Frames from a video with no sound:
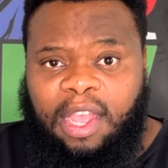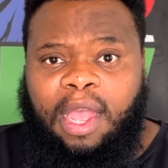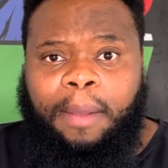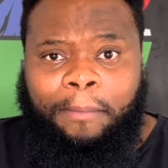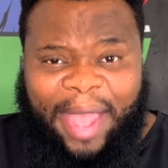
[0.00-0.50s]

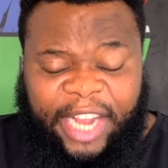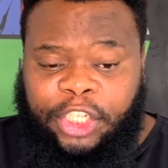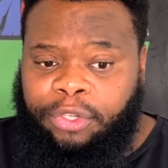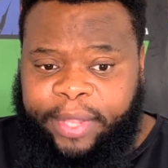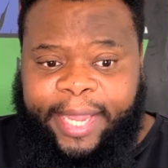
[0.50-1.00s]
match.
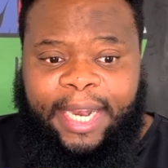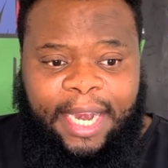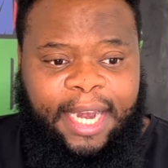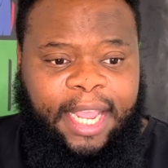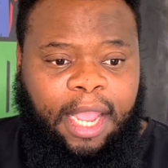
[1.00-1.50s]
So they're
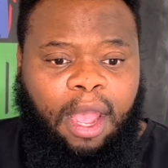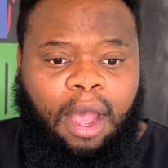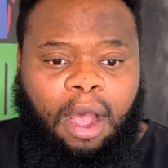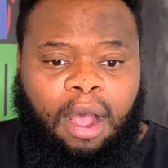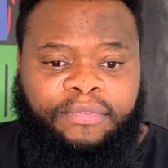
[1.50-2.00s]
clearly
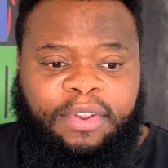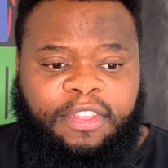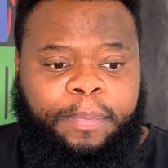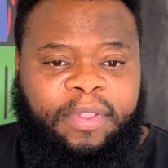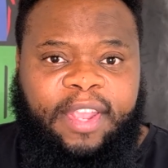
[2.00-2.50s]
after
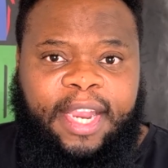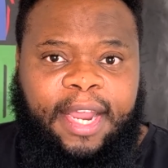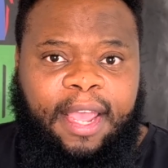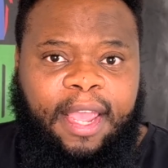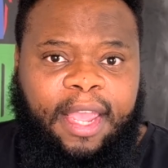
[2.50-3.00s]
this
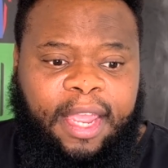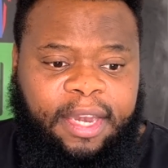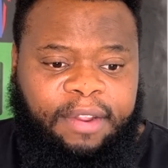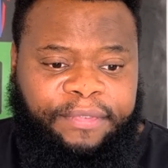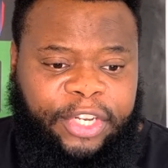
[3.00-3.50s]
particular
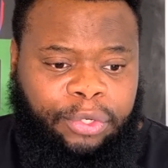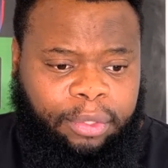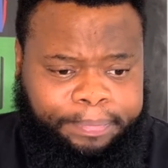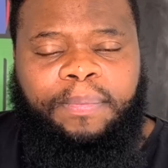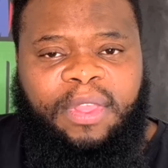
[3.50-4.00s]

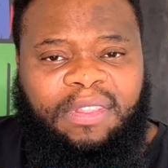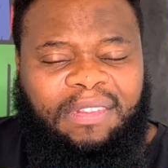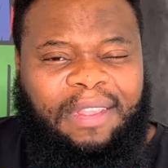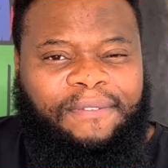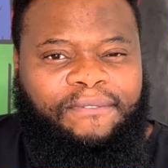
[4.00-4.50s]
individual. This
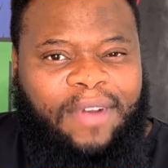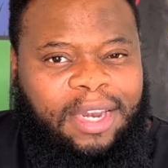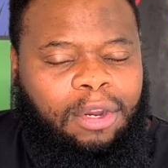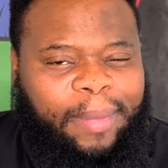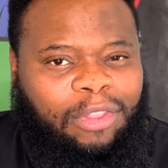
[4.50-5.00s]
is a
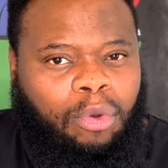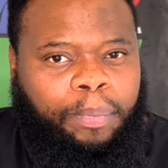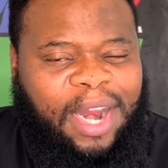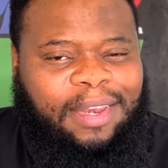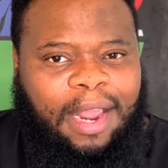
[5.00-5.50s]
fundamental
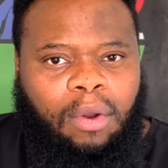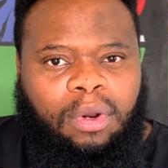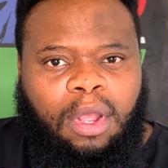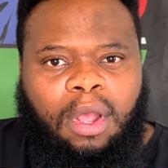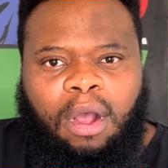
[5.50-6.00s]
breakdown
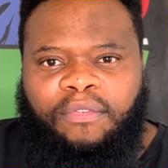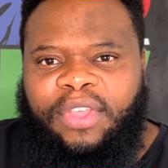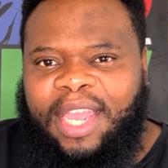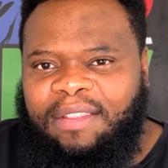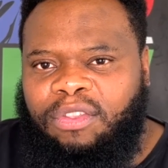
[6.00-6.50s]
of
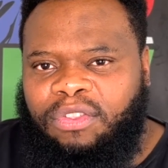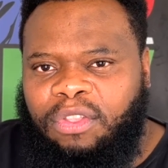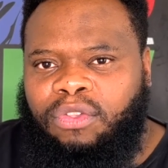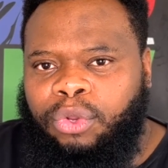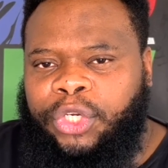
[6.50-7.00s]
the
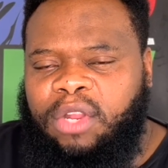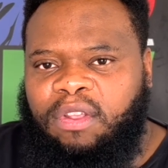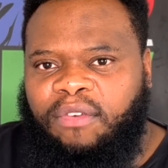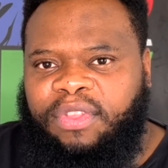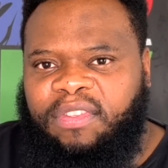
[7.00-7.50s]
institutions
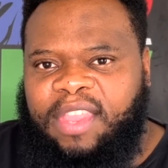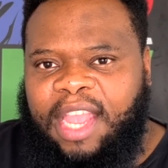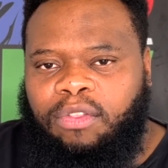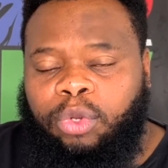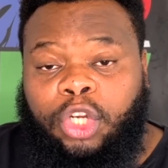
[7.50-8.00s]
of the
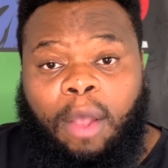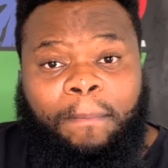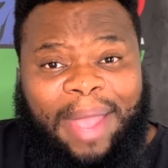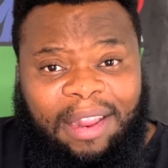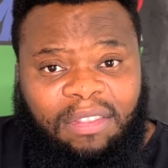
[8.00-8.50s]
state, which are
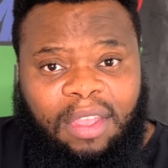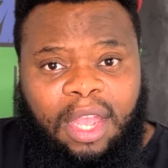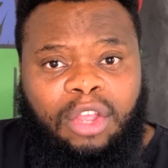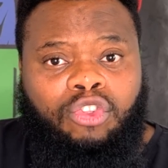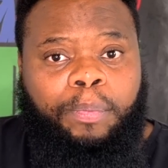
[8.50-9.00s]
meant
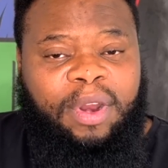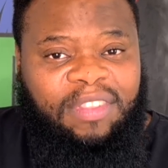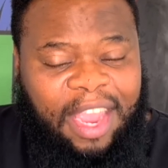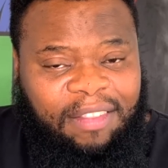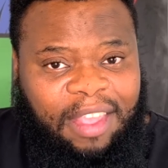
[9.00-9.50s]
to
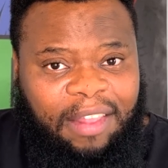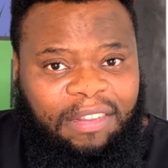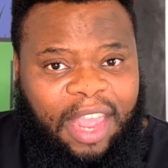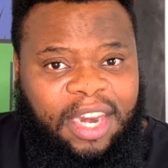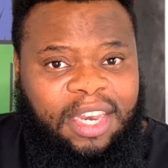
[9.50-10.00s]
protect us
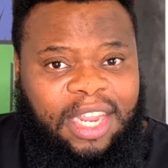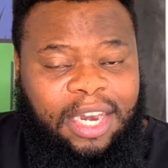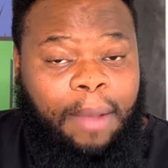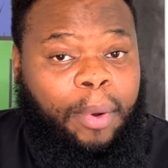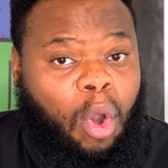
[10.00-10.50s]
and indeed
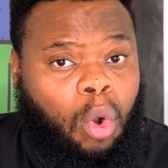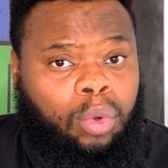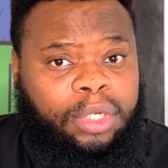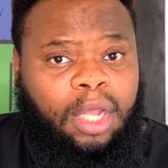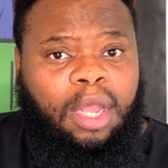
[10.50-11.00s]

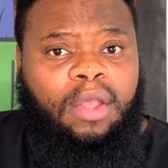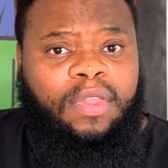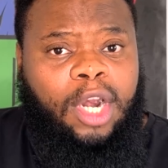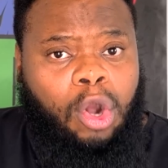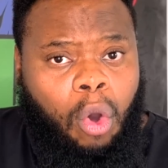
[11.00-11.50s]
uphold
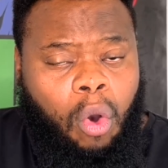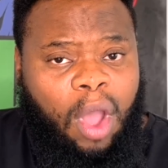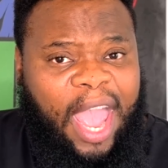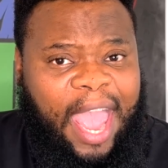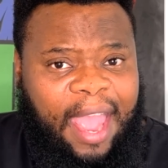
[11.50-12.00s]
the law
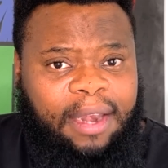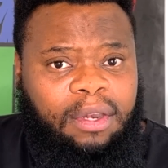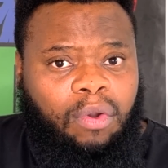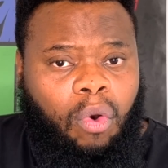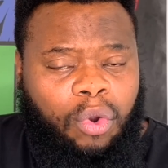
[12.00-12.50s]
and
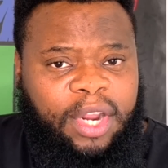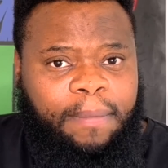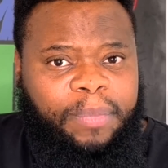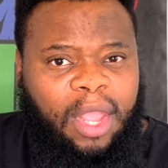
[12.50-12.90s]
order.